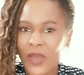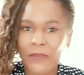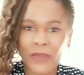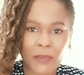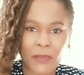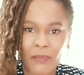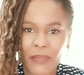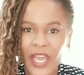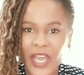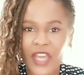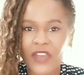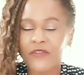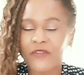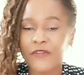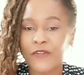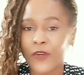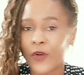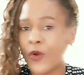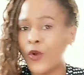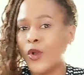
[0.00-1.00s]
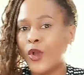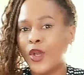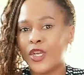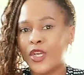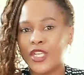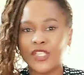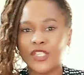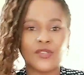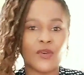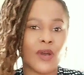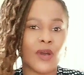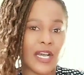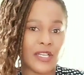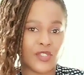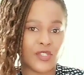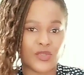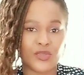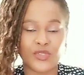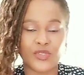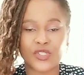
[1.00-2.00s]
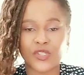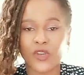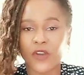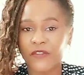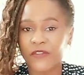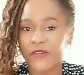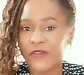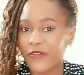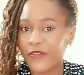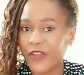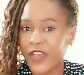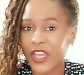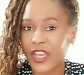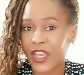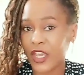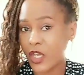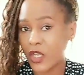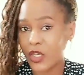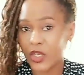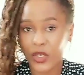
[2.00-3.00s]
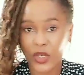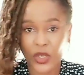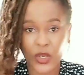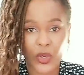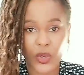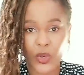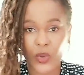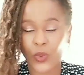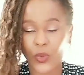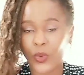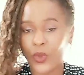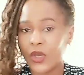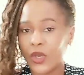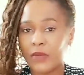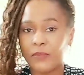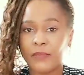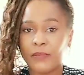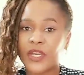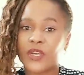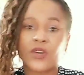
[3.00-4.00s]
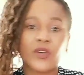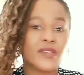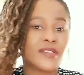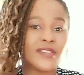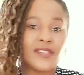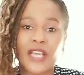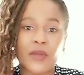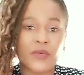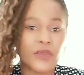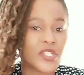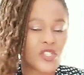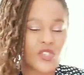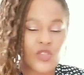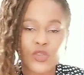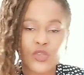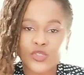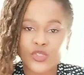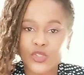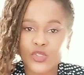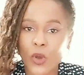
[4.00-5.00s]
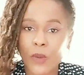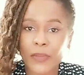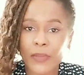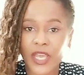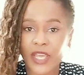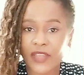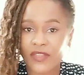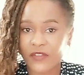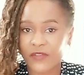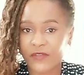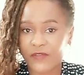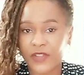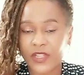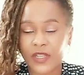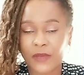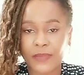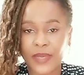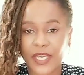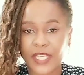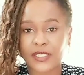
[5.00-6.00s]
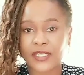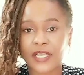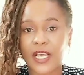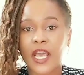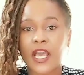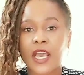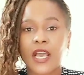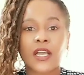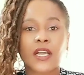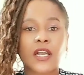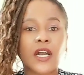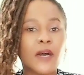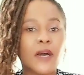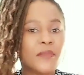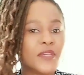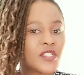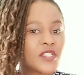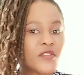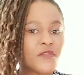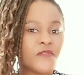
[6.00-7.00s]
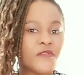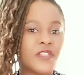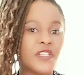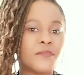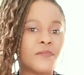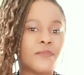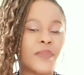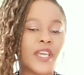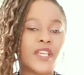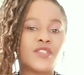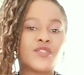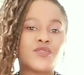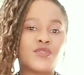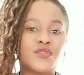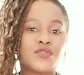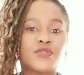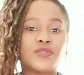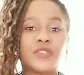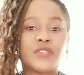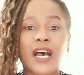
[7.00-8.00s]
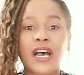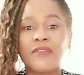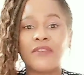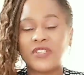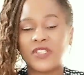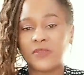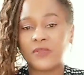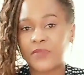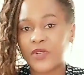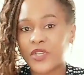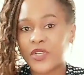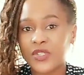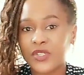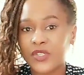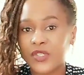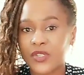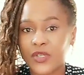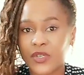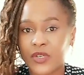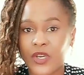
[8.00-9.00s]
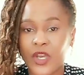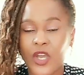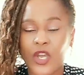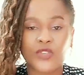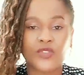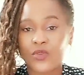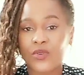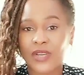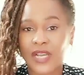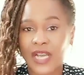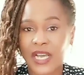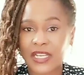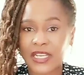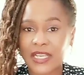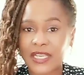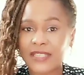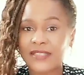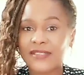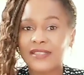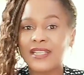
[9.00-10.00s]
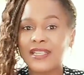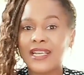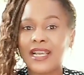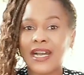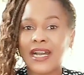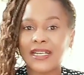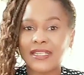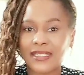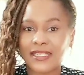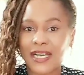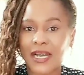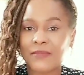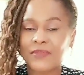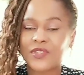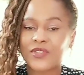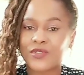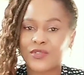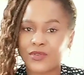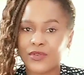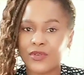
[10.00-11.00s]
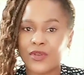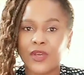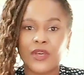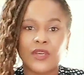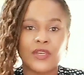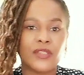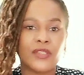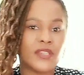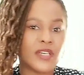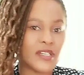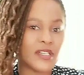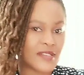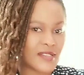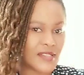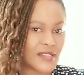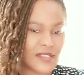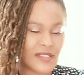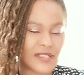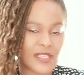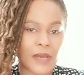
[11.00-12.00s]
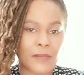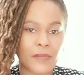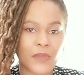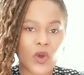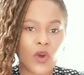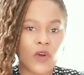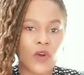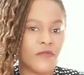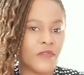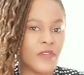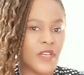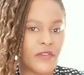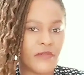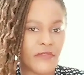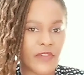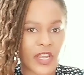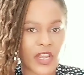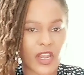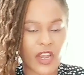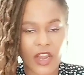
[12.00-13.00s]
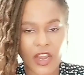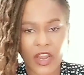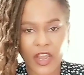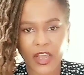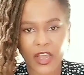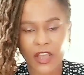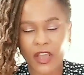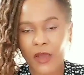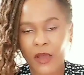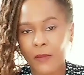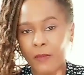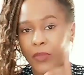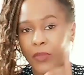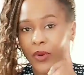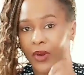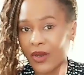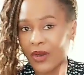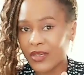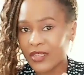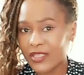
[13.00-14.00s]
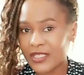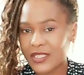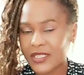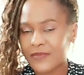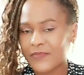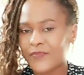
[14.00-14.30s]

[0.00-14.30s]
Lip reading: be paying for his or her tuition fee. No, because there is no job in the Philippines. Coming to Philippines, you should have a sponsor. You can easily adapt to the system of living here. But